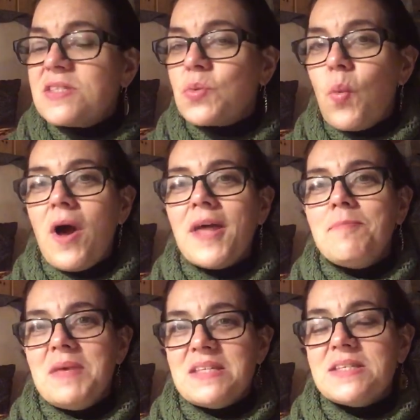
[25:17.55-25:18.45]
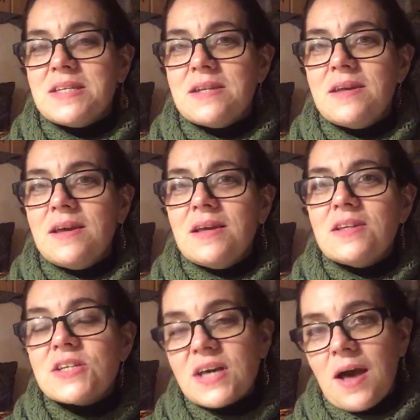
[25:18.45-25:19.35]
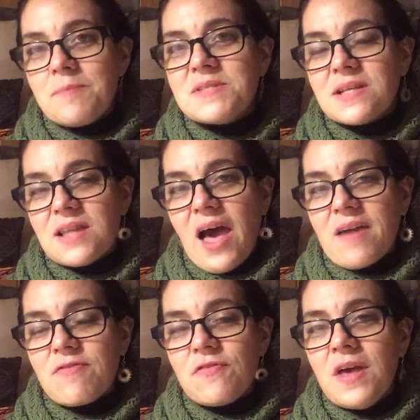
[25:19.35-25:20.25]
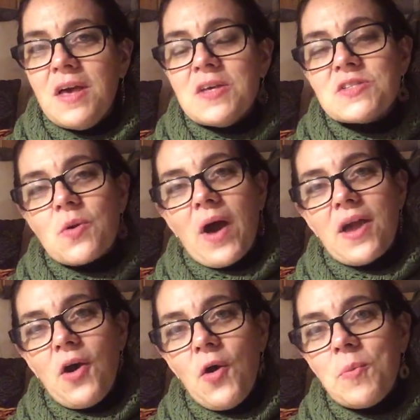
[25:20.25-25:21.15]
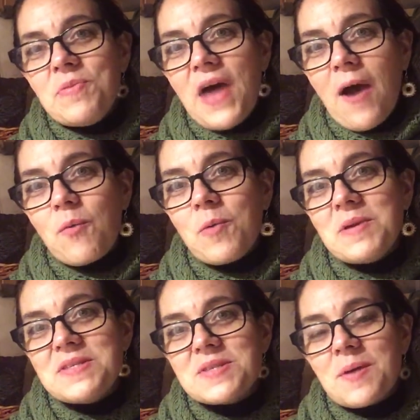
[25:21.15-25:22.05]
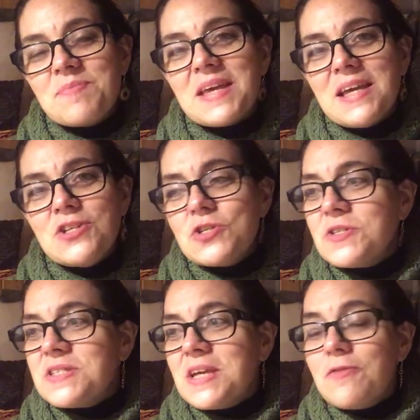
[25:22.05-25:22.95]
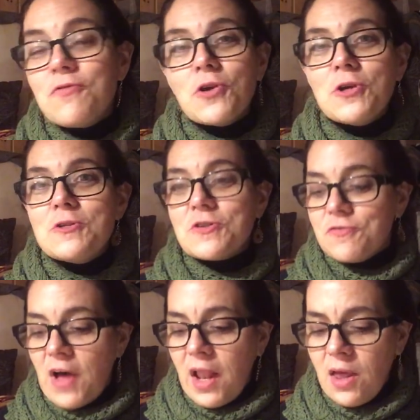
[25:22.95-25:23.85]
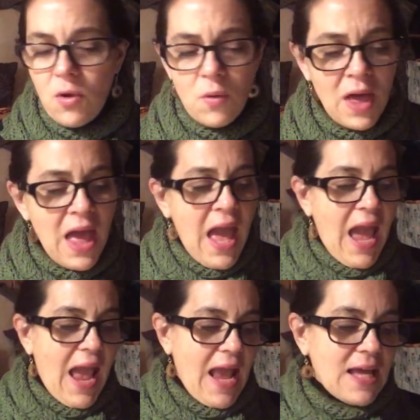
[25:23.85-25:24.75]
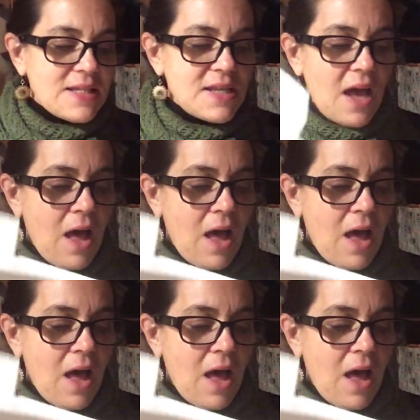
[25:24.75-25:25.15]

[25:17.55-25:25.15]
one mitten to come to life. So I hope that will be something interesting for you to follow. And